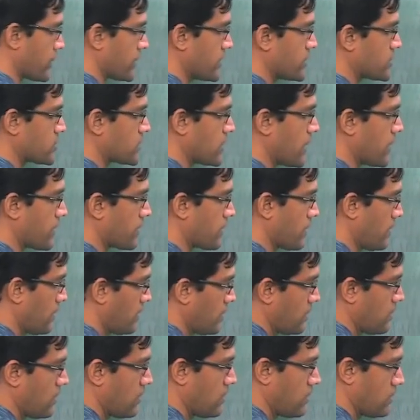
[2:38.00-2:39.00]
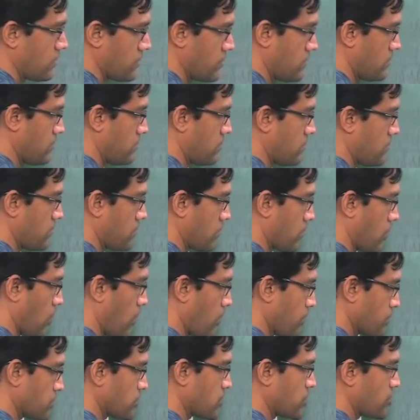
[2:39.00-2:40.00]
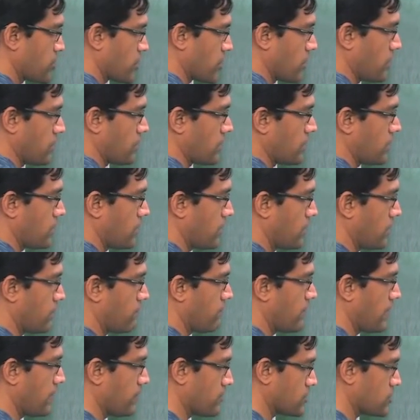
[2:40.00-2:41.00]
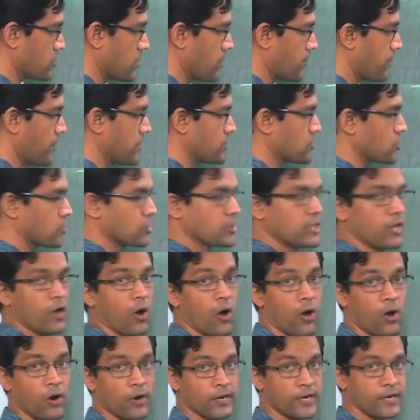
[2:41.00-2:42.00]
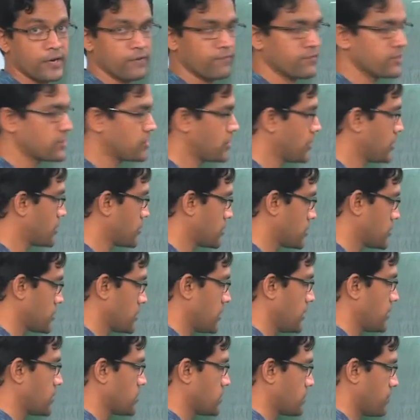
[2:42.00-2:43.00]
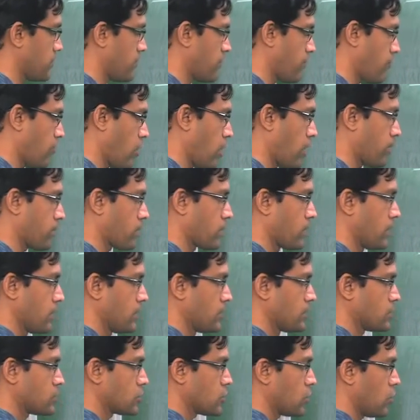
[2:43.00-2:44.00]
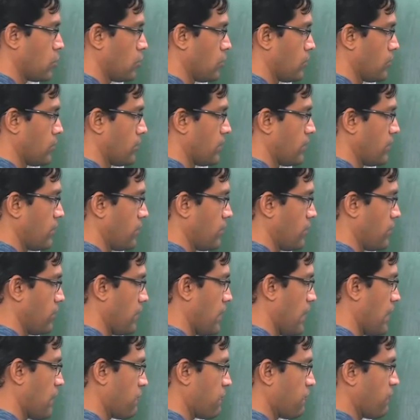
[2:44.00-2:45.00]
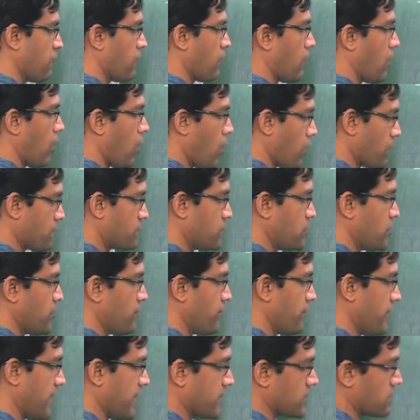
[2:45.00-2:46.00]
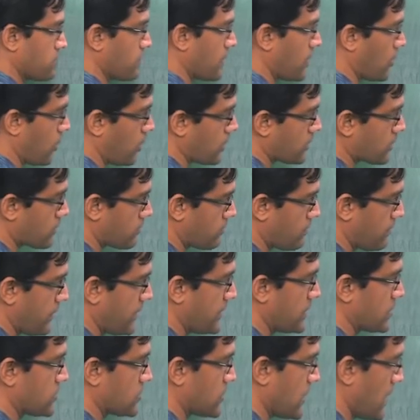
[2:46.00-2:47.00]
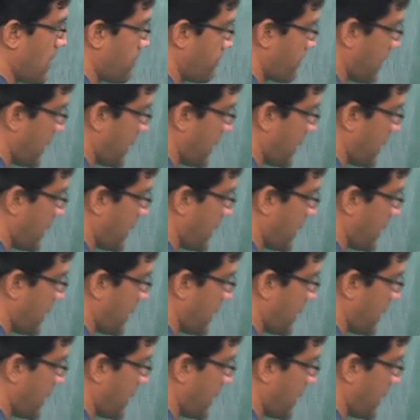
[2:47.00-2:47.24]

is that composition very much depends on the order in which it is performed. So f of g of x may not be the same